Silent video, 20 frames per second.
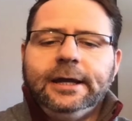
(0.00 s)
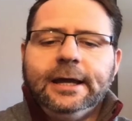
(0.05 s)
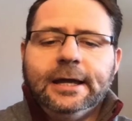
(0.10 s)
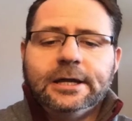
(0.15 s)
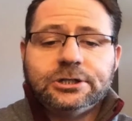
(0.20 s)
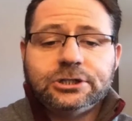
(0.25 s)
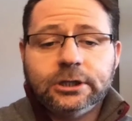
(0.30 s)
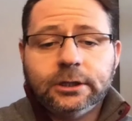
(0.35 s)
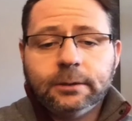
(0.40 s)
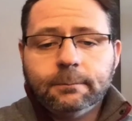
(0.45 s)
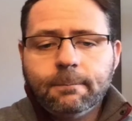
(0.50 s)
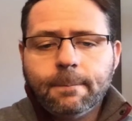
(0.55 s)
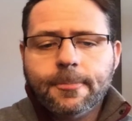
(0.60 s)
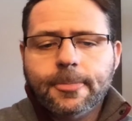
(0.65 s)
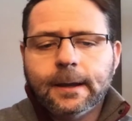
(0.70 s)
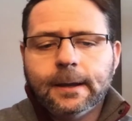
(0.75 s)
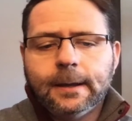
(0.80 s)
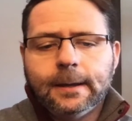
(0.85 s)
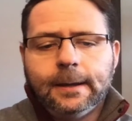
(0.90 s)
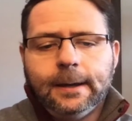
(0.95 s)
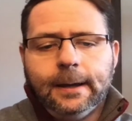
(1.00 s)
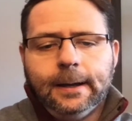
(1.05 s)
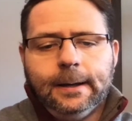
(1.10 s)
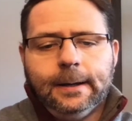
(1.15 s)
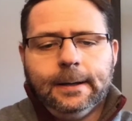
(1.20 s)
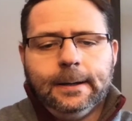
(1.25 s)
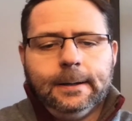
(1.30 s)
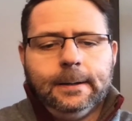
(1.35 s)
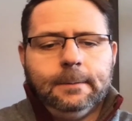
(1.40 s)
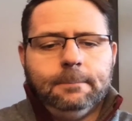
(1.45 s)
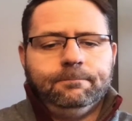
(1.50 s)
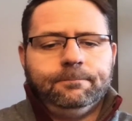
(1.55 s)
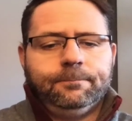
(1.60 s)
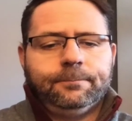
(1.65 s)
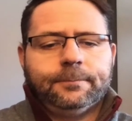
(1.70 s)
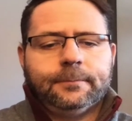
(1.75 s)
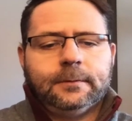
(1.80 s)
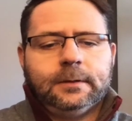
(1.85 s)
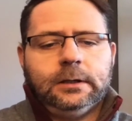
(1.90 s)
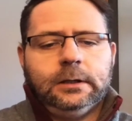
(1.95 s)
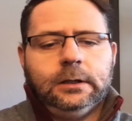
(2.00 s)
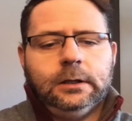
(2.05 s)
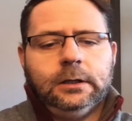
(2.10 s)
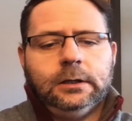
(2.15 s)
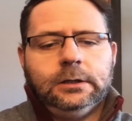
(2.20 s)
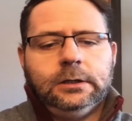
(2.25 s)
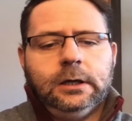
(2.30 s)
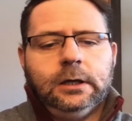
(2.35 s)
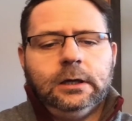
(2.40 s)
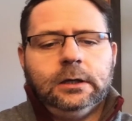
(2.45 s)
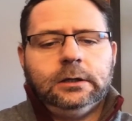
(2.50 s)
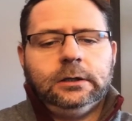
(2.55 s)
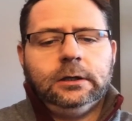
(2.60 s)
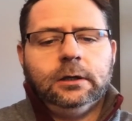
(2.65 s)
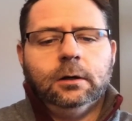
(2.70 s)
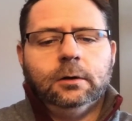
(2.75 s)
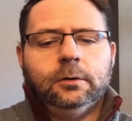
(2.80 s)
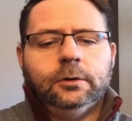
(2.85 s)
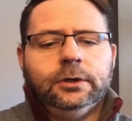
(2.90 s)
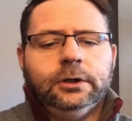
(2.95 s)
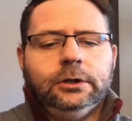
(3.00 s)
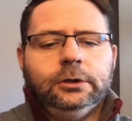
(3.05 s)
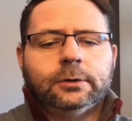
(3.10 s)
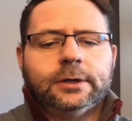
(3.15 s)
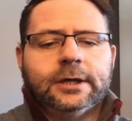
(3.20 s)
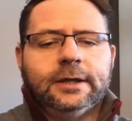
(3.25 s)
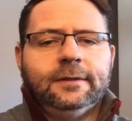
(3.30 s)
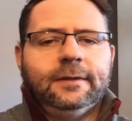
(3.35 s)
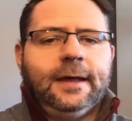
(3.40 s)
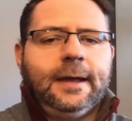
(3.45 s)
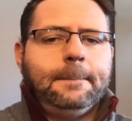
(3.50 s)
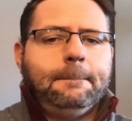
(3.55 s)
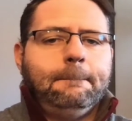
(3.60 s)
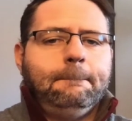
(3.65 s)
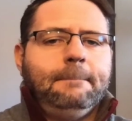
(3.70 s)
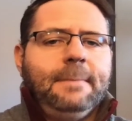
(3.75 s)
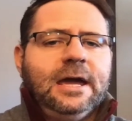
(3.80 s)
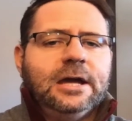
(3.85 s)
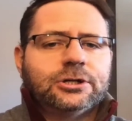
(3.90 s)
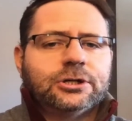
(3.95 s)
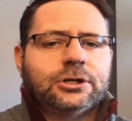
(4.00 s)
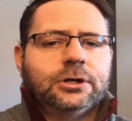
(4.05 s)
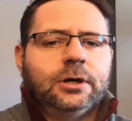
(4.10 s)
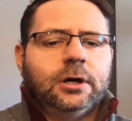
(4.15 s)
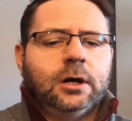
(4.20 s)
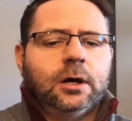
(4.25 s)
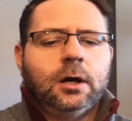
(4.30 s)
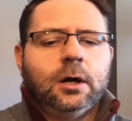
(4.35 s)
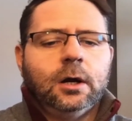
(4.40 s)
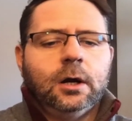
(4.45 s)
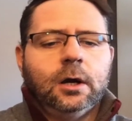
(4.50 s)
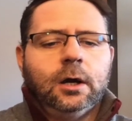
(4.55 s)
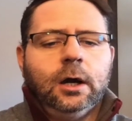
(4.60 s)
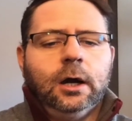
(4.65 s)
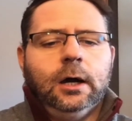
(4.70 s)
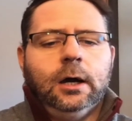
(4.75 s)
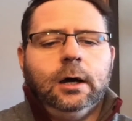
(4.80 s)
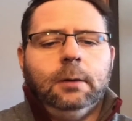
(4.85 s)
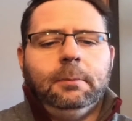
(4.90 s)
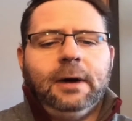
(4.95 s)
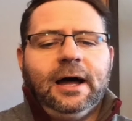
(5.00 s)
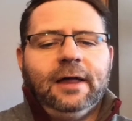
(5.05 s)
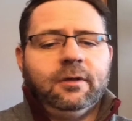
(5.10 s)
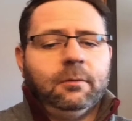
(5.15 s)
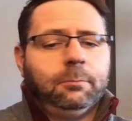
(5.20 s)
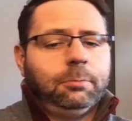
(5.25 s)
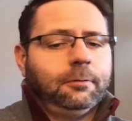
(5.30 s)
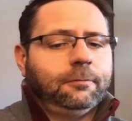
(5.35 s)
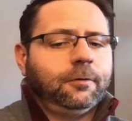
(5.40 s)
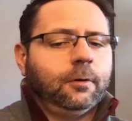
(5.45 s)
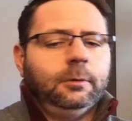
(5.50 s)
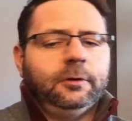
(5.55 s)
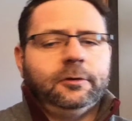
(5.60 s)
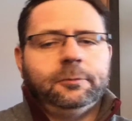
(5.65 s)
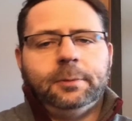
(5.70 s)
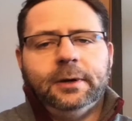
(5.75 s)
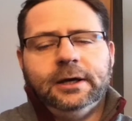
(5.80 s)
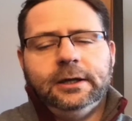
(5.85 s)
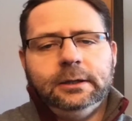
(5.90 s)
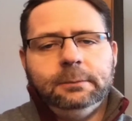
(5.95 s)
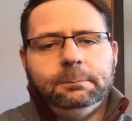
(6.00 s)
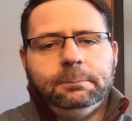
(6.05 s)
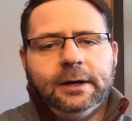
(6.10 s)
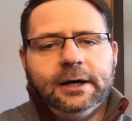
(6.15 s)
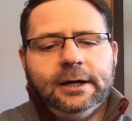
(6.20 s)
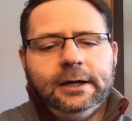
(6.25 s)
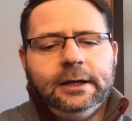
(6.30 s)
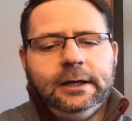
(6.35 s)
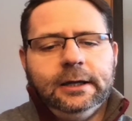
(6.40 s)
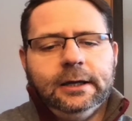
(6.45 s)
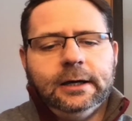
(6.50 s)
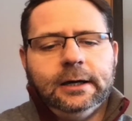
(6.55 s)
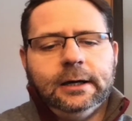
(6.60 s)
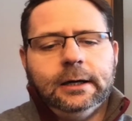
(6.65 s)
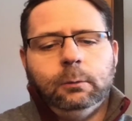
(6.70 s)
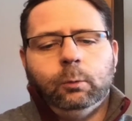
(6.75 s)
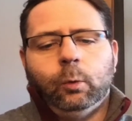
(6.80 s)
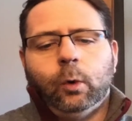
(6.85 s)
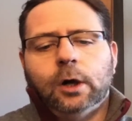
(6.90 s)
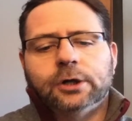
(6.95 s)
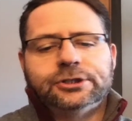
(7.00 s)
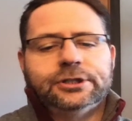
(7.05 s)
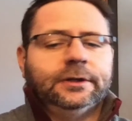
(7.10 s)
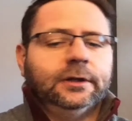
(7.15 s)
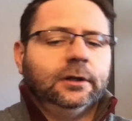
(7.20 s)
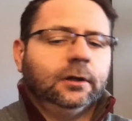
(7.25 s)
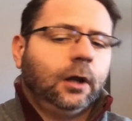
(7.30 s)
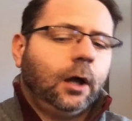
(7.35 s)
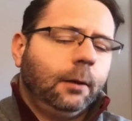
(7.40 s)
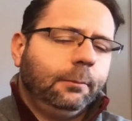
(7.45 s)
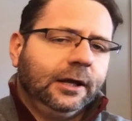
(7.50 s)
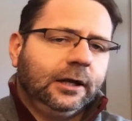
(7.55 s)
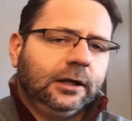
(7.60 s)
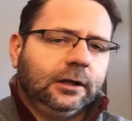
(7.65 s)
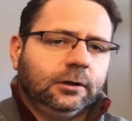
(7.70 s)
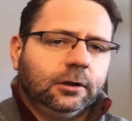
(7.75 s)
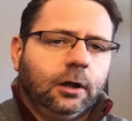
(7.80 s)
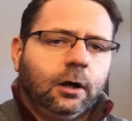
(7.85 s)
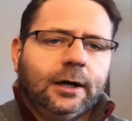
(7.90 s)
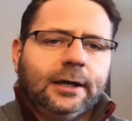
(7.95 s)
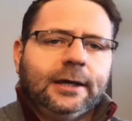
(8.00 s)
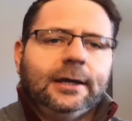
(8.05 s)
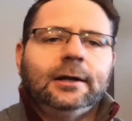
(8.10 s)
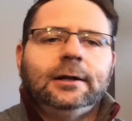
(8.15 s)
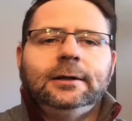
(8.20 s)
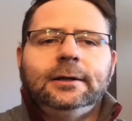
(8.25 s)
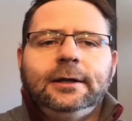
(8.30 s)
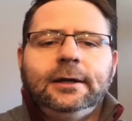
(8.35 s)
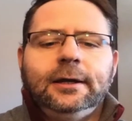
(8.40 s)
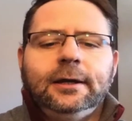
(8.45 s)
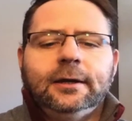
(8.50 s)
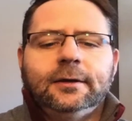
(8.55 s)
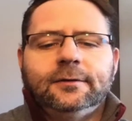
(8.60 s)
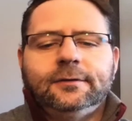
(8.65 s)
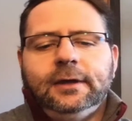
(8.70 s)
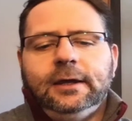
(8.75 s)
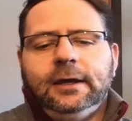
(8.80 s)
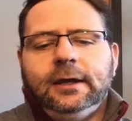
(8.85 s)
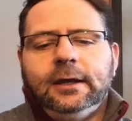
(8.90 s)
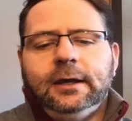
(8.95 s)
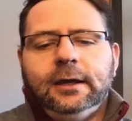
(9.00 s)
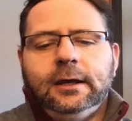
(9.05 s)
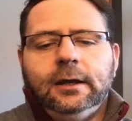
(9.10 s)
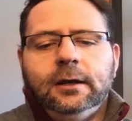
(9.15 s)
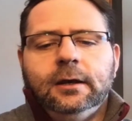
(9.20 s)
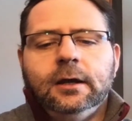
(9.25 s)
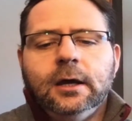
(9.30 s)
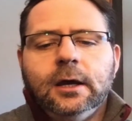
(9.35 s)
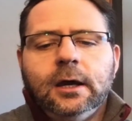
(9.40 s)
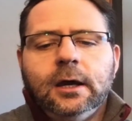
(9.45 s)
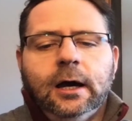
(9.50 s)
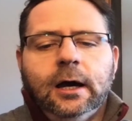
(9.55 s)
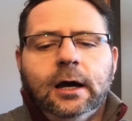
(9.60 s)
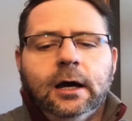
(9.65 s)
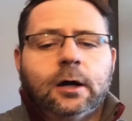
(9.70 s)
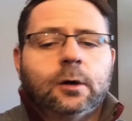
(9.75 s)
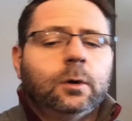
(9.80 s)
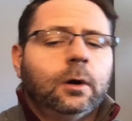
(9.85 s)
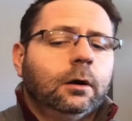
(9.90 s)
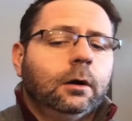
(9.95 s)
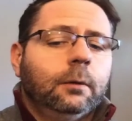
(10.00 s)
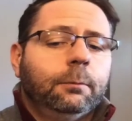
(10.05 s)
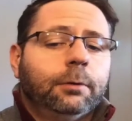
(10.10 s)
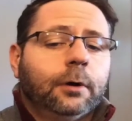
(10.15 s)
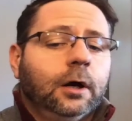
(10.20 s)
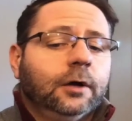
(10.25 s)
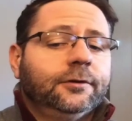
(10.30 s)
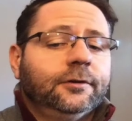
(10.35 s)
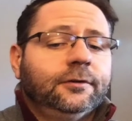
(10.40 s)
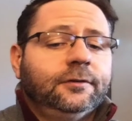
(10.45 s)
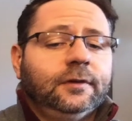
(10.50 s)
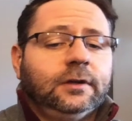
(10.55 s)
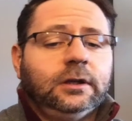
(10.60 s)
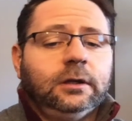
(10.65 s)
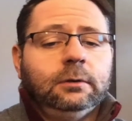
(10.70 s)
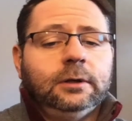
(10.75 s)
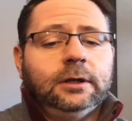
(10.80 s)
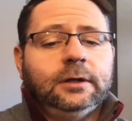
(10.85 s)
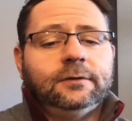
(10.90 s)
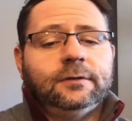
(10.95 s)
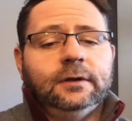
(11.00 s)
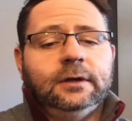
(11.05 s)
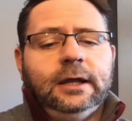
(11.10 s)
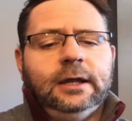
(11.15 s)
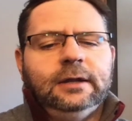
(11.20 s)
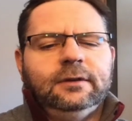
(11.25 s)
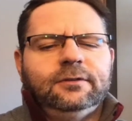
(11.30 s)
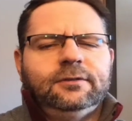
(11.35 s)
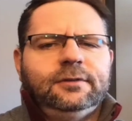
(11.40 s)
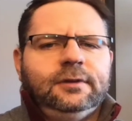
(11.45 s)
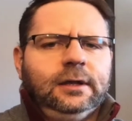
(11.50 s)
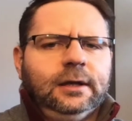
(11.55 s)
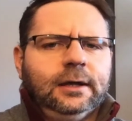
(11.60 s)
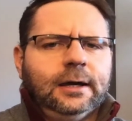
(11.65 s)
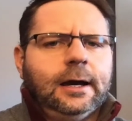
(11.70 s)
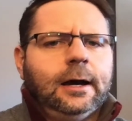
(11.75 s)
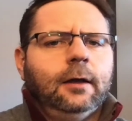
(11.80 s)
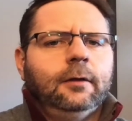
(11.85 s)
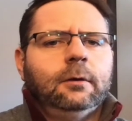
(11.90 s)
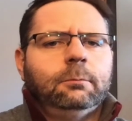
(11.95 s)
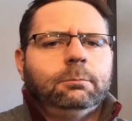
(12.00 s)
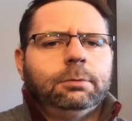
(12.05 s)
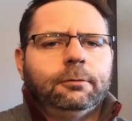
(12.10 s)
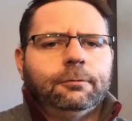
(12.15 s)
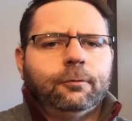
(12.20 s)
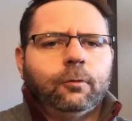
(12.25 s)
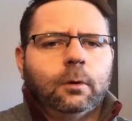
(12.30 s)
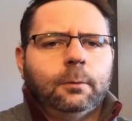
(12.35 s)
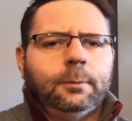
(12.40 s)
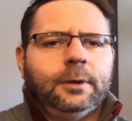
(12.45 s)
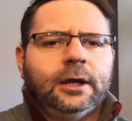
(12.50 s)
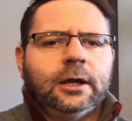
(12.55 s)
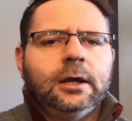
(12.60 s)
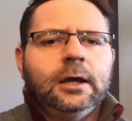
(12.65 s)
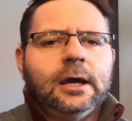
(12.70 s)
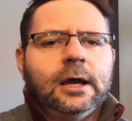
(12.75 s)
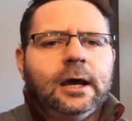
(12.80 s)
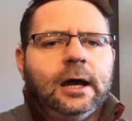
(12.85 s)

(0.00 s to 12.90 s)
engine, you know, you can then measure the performance by watching the log analytics and query processing units and seeing how they're performing.